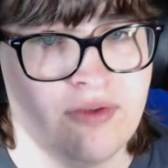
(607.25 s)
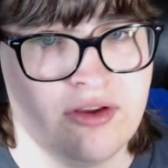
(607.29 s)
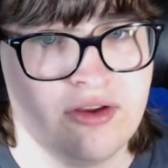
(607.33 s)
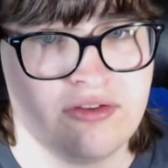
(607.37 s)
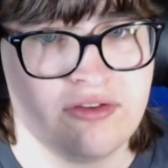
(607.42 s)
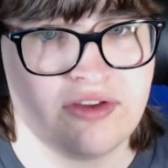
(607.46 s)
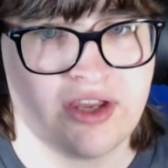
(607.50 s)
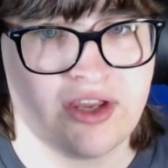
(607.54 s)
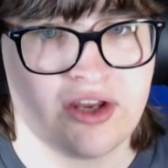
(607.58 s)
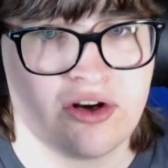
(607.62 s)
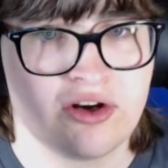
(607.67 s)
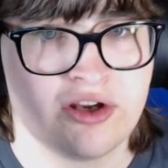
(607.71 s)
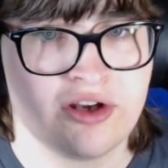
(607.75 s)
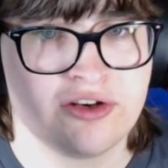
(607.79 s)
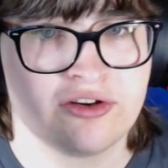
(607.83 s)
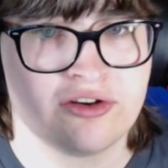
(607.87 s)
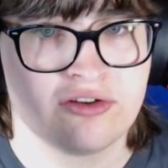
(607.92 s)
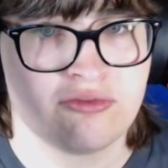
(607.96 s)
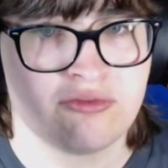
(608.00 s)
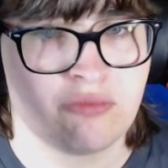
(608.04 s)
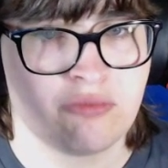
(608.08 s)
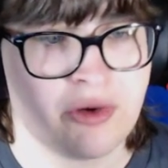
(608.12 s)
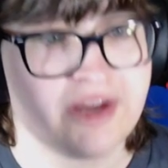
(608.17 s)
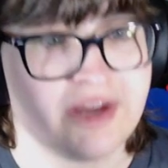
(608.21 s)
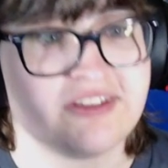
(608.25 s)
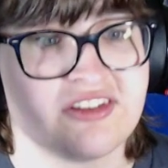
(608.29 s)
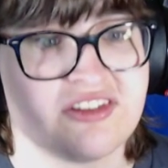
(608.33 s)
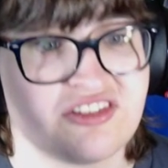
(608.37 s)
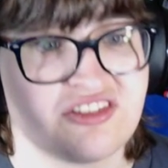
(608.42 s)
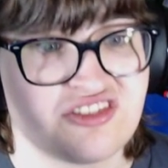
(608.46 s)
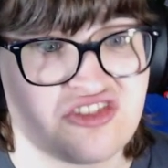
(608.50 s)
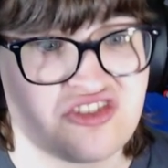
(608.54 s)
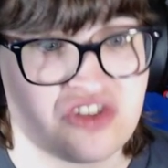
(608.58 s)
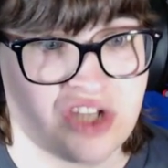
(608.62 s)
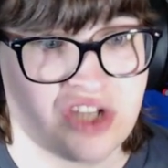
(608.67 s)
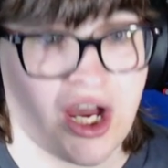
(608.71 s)
to get an idea of where to
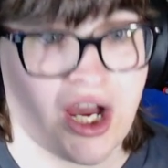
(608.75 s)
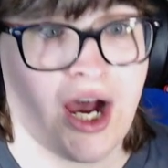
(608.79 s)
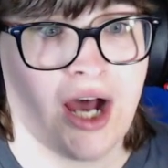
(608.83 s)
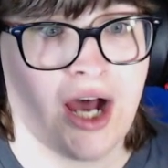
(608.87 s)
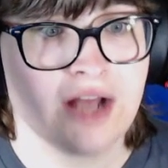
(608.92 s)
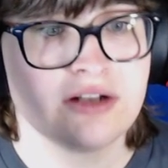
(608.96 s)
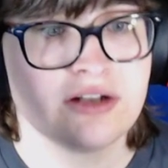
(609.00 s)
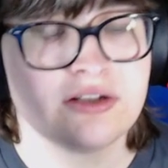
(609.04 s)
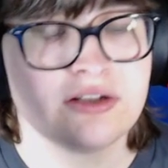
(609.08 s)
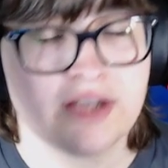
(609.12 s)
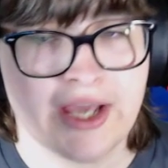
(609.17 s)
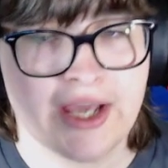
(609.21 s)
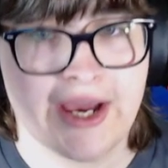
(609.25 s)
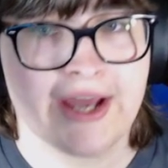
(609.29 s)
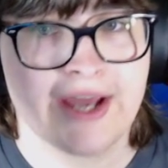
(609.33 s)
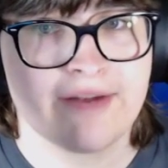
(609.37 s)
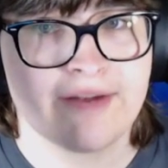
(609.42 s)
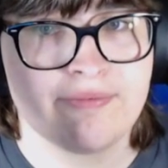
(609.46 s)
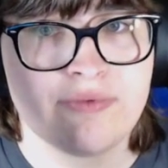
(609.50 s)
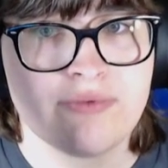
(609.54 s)
start at.